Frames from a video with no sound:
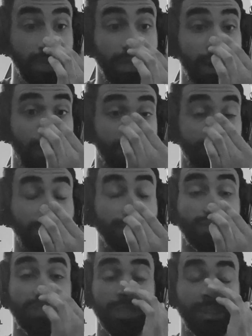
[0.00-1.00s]
Now,
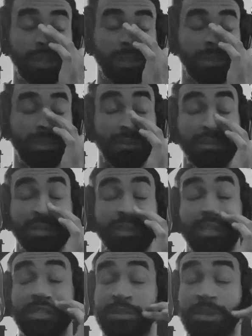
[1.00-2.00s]
there's nothing, there.
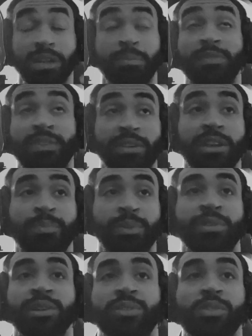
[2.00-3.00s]
it's going to be very
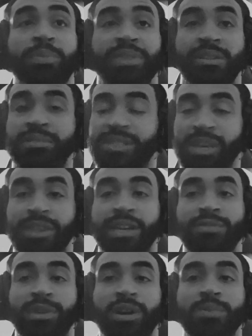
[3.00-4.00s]
hypocritical, but there is
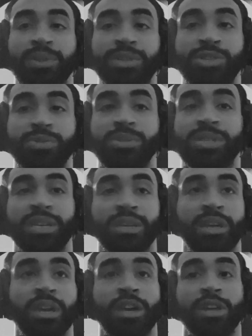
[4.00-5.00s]
nothing wrong with
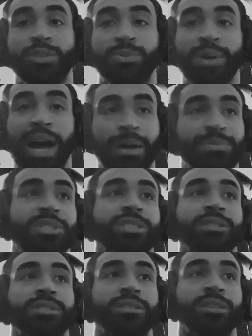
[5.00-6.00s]
choosing through
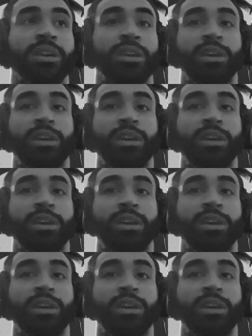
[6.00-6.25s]
options.